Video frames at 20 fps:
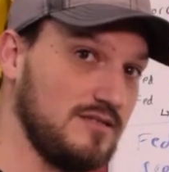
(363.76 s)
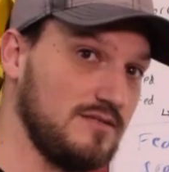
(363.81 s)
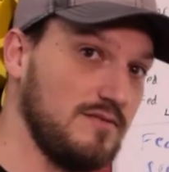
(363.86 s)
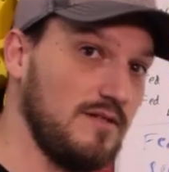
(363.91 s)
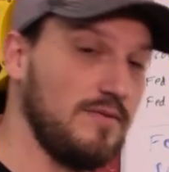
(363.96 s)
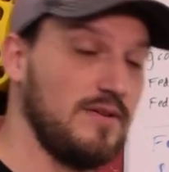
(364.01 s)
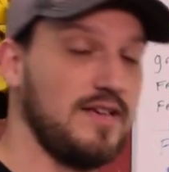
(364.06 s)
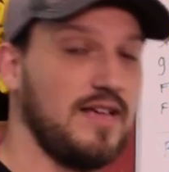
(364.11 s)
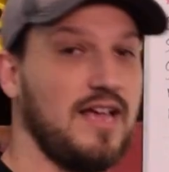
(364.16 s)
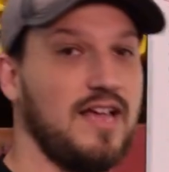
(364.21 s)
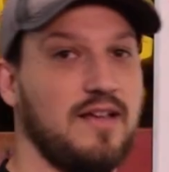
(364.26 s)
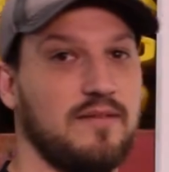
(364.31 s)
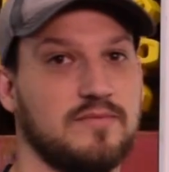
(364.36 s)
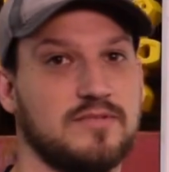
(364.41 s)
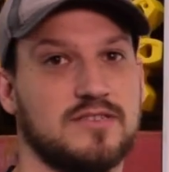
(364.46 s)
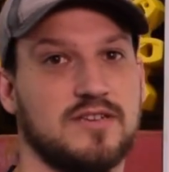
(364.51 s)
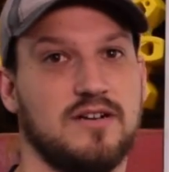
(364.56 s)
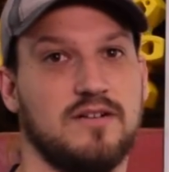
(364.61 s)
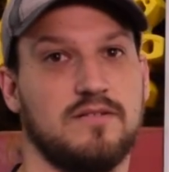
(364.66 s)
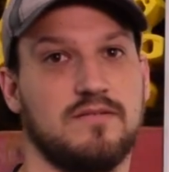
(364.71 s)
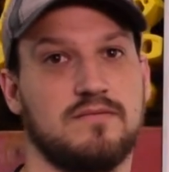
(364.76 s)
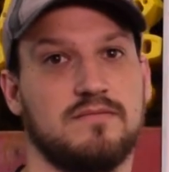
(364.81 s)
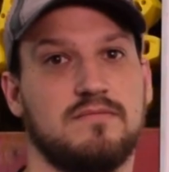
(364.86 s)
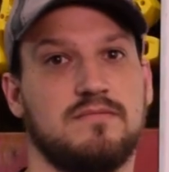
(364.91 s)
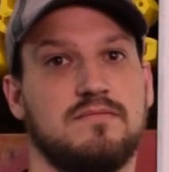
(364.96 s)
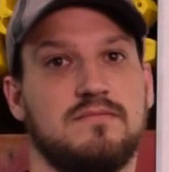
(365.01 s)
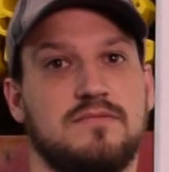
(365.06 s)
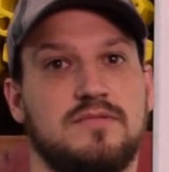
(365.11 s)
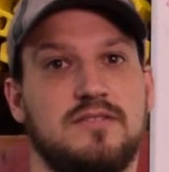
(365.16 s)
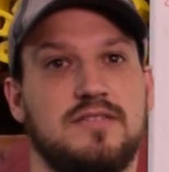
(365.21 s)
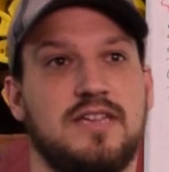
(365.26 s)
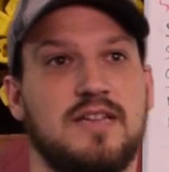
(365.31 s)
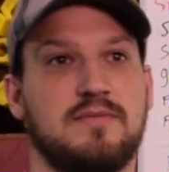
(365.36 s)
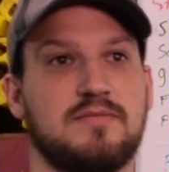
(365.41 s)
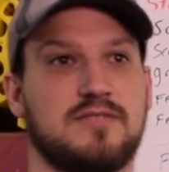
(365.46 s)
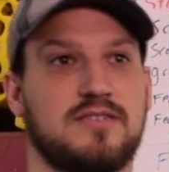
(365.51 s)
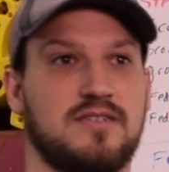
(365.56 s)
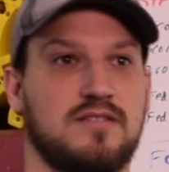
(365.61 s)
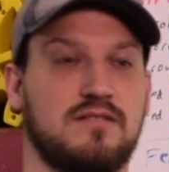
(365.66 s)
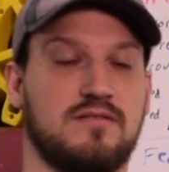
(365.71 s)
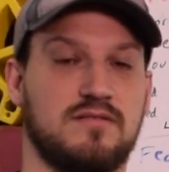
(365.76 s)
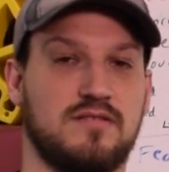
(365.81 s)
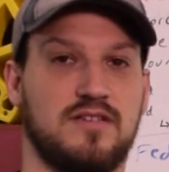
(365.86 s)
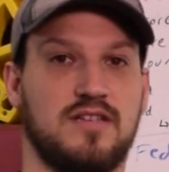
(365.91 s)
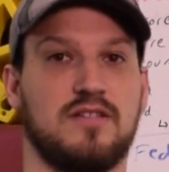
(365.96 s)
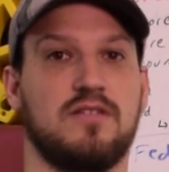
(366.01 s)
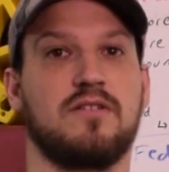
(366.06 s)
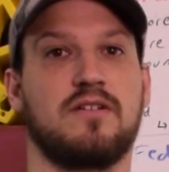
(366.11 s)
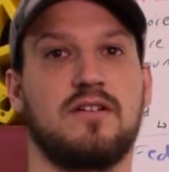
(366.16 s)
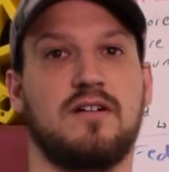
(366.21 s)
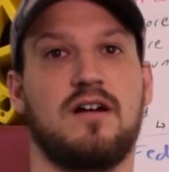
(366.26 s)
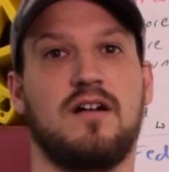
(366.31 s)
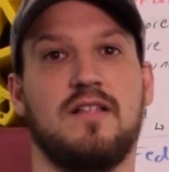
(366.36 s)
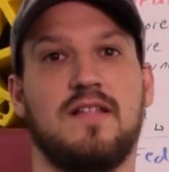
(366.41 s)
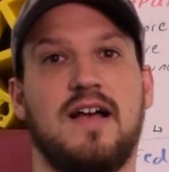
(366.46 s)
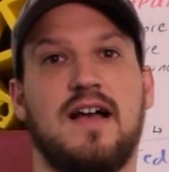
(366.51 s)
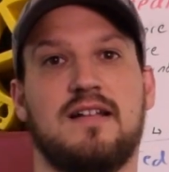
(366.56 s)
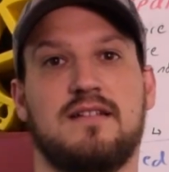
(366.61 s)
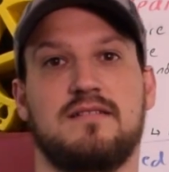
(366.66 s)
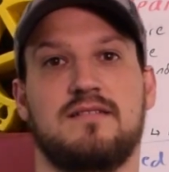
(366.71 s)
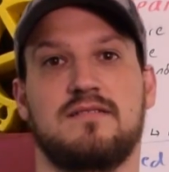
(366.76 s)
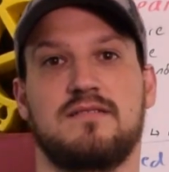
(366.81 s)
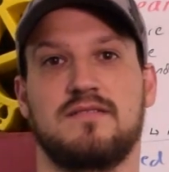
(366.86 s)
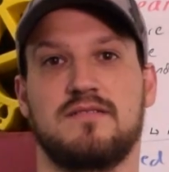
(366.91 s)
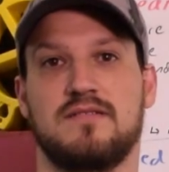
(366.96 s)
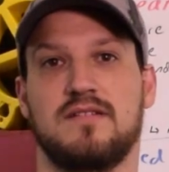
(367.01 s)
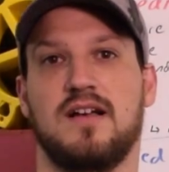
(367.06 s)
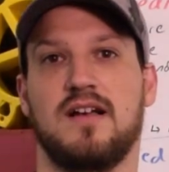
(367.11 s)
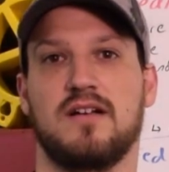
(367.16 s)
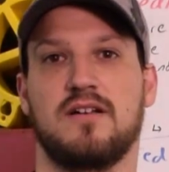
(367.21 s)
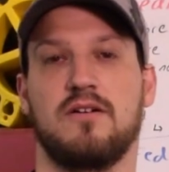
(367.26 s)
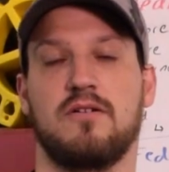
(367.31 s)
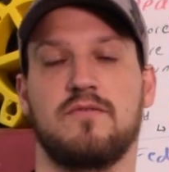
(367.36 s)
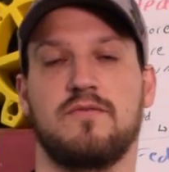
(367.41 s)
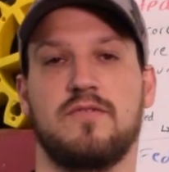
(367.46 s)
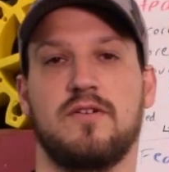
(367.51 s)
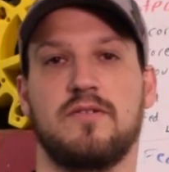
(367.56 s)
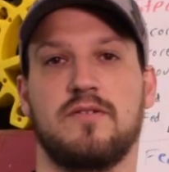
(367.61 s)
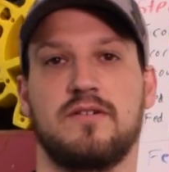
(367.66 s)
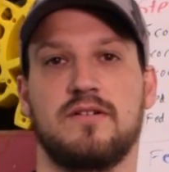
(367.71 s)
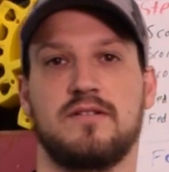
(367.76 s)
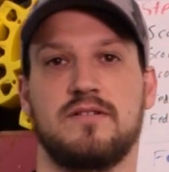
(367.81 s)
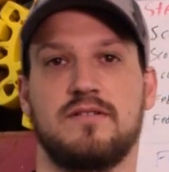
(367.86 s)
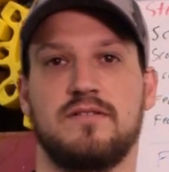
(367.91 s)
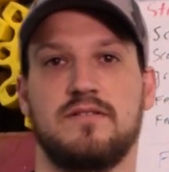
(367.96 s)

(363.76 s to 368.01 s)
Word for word: is where we came, so teams can can look at all that uh, going forward.